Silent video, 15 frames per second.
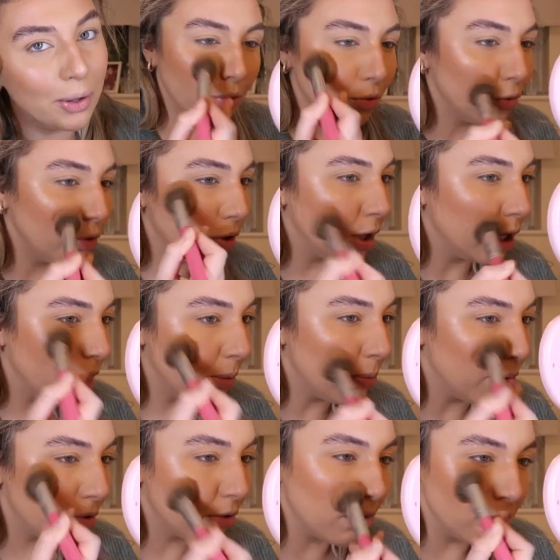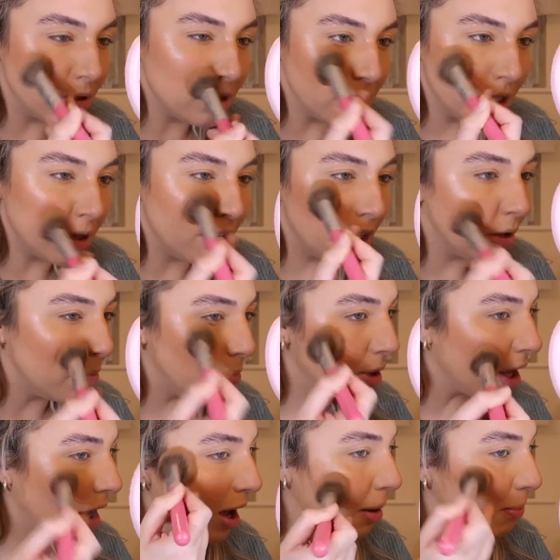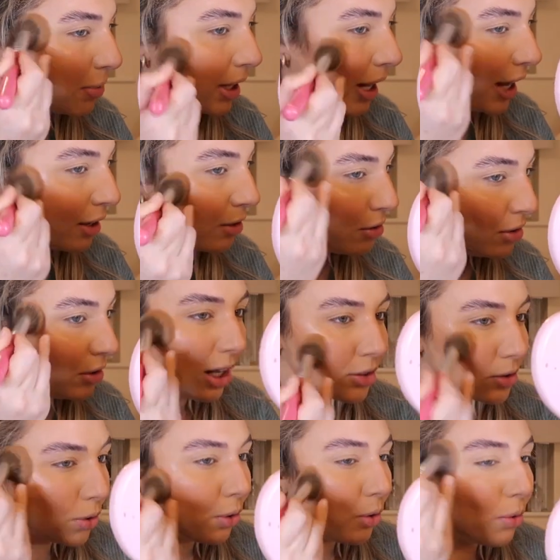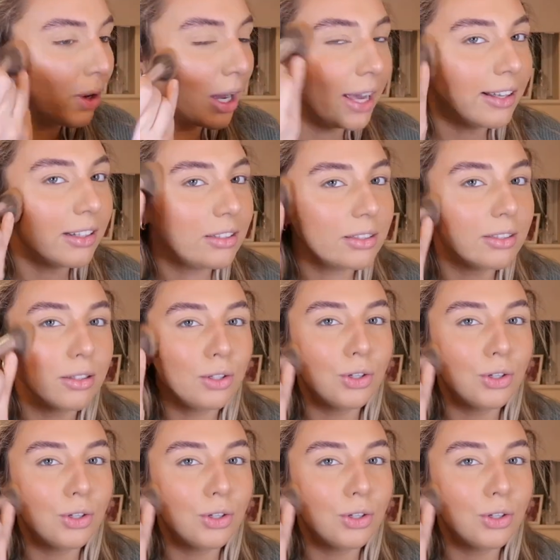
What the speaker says: Really bronzing me up now, as always.